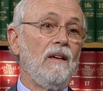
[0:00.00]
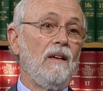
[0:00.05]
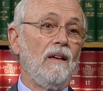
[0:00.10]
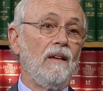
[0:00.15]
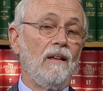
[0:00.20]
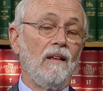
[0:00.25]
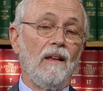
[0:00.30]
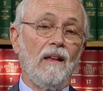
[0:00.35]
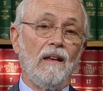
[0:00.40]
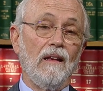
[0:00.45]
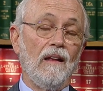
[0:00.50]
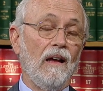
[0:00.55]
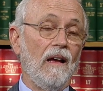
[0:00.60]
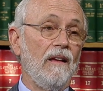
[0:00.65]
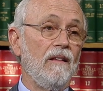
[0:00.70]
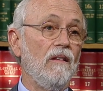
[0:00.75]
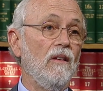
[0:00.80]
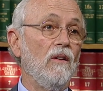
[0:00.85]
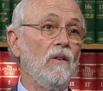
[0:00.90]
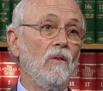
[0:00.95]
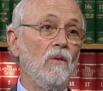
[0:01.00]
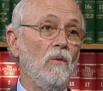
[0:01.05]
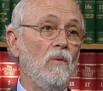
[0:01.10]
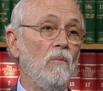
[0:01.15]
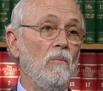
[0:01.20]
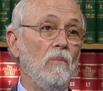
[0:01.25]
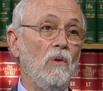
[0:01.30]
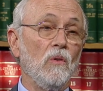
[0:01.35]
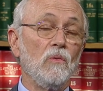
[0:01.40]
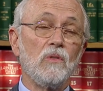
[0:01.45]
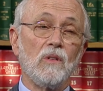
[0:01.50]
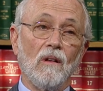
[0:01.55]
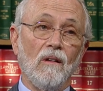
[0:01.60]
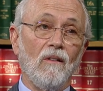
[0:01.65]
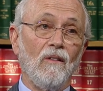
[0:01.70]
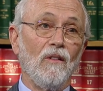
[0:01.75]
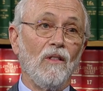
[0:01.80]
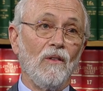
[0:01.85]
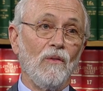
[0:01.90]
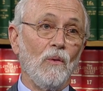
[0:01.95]
And I know most
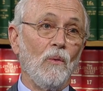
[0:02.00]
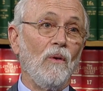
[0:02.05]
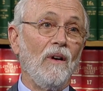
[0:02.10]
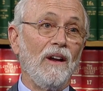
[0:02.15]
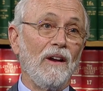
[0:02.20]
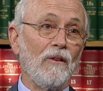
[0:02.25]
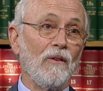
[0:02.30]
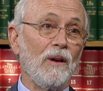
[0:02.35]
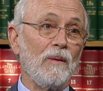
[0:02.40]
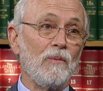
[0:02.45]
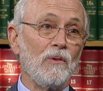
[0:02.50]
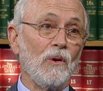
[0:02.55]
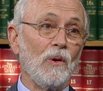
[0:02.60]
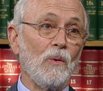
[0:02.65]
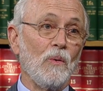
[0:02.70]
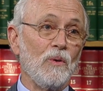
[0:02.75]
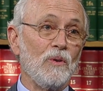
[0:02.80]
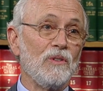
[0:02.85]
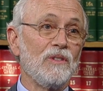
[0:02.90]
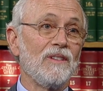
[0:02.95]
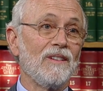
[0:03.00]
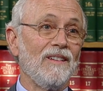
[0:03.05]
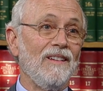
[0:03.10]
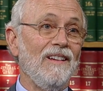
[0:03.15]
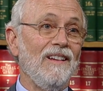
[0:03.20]
all of the wine grape growers.